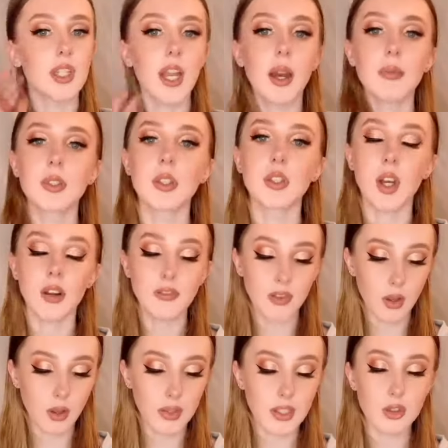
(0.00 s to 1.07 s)
I'm going to try and
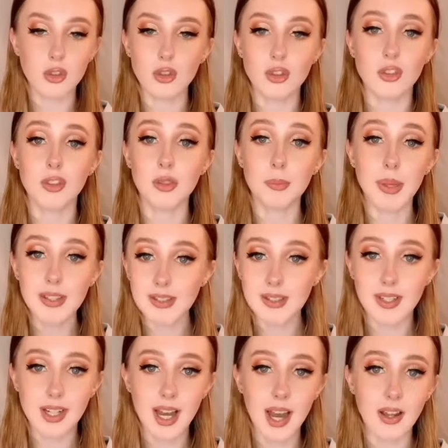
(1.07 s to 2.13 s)
follow the instructions as best as I
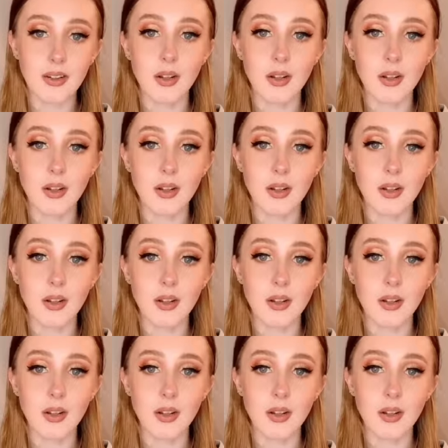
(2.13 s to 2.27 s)
can.